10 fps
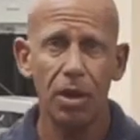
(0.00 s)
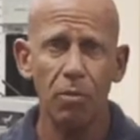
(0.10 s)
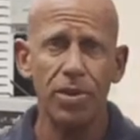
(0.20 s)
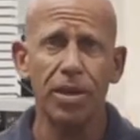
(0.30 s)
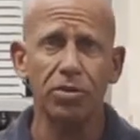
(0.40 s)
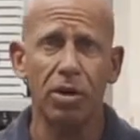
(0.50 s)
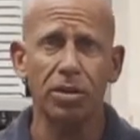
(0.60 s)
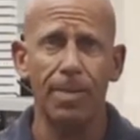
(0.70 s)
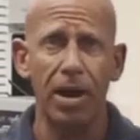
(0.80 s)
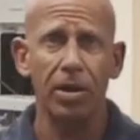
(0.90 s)
We then talked
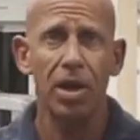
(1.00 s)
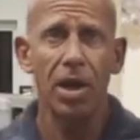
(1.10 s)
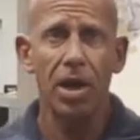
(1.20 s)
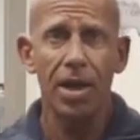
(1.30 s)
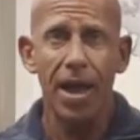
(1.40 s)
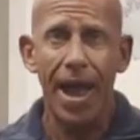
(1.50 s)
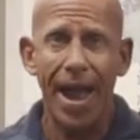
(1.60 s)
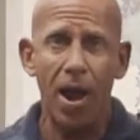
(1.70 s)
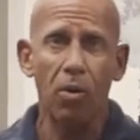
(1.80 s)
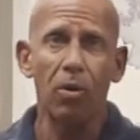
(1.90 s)
about
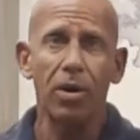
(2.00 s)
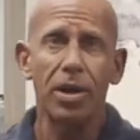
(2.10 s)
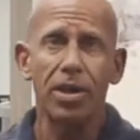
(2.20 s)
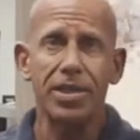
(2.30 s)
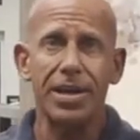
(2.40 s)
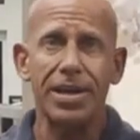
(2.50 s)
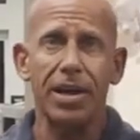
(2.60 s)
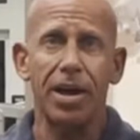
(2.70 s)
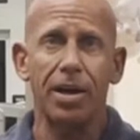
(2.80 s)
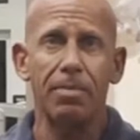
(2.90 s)
how the
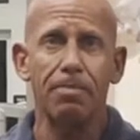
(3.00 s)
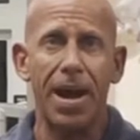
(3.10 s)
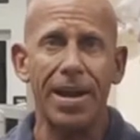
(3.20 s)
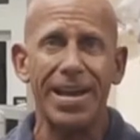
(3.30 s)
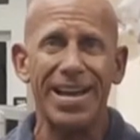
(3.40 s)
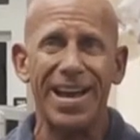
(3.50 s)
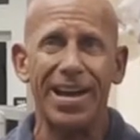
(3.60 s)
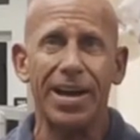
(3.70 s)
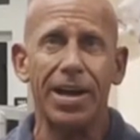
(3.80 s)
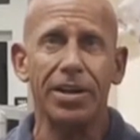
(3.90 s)
body
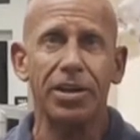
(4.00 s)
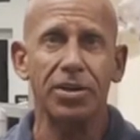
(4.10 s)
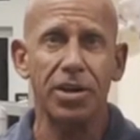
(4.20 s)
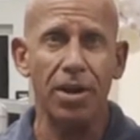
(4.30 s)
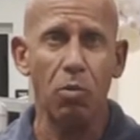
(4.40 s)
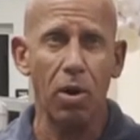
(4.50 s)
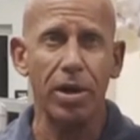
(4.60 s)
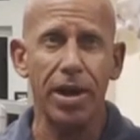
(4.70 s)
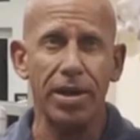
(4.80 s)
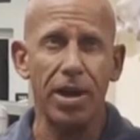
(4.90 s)
can
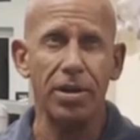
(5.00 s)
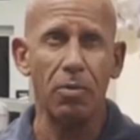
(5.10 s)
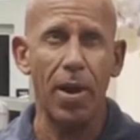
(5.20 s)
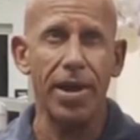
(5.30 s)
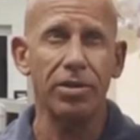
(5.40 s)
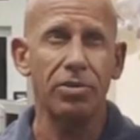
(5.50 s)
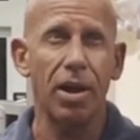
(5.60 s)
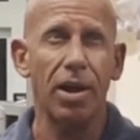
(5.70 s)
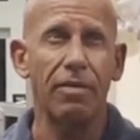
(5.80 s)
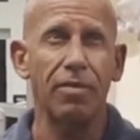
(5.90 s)
work in a
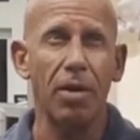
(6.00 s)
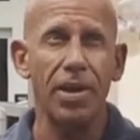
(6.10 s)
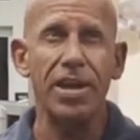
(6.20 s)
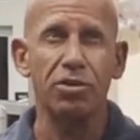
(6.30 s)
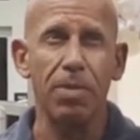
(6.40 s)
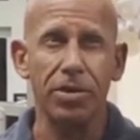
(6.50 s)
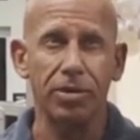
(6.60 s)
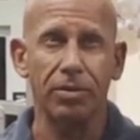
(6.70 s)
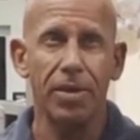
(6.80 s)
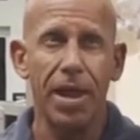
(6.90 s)
way of each
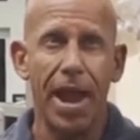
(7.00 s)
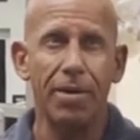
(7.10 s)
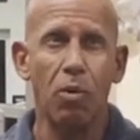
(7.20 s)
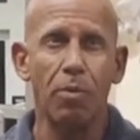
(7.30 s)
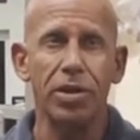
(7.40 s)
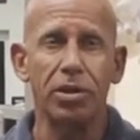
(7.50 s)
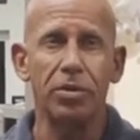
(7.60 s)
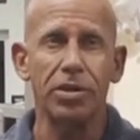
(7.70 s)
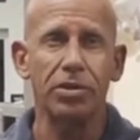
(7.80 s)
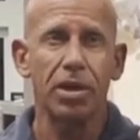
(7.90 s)
muscle, and what we do
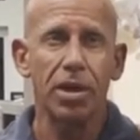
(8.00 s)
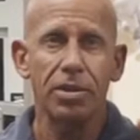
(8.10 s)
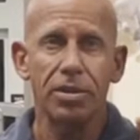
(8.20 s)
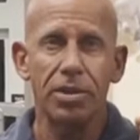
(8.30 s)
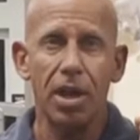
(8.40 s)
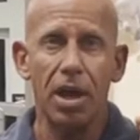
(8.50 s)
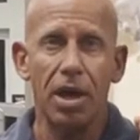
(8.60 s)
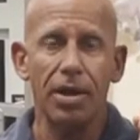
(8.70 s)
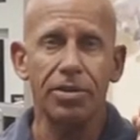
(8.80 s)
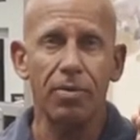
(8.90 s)
is
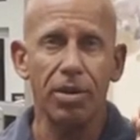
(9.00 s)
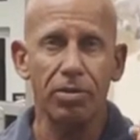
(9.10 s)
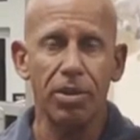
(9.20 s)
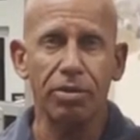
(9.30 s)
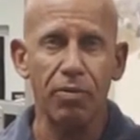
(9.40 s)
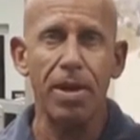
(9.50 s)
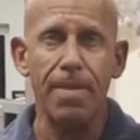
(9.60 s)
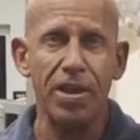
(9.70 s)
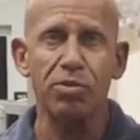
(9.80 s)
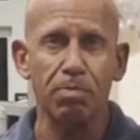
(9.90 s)
there were the 3
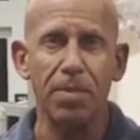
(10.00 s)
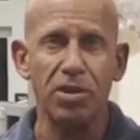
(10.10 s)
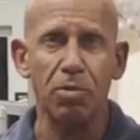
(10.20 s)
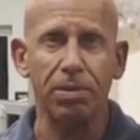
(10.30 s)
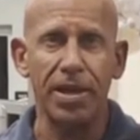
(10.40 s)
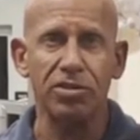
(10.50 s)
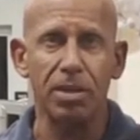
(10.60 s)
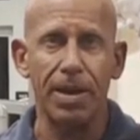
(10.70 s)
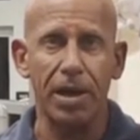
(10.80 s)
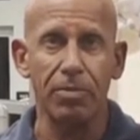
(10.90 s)
major planes of
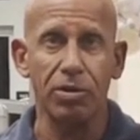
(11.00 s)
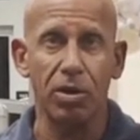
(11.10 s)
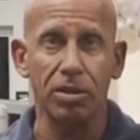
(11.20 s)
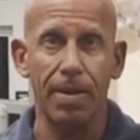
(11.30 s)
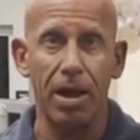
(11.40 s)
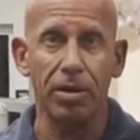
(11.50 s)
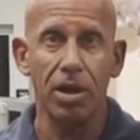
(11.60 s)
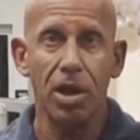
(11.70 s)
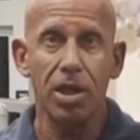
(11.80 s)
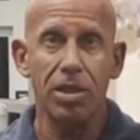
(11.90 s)
the body. We talked
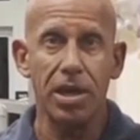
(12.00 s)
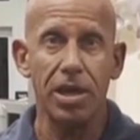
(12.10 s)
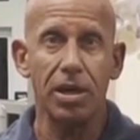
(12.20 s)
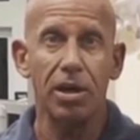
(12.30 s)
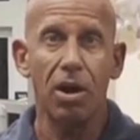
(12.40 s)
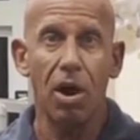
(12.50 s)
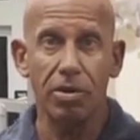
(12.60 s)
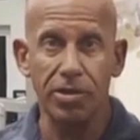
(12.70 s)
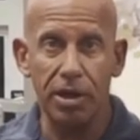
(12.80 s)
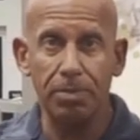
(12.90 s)
about the
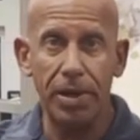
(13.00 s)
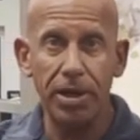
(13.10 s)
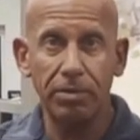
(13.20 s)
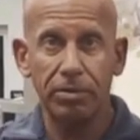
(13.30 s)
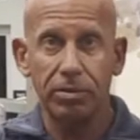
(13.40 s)
horizontal plane,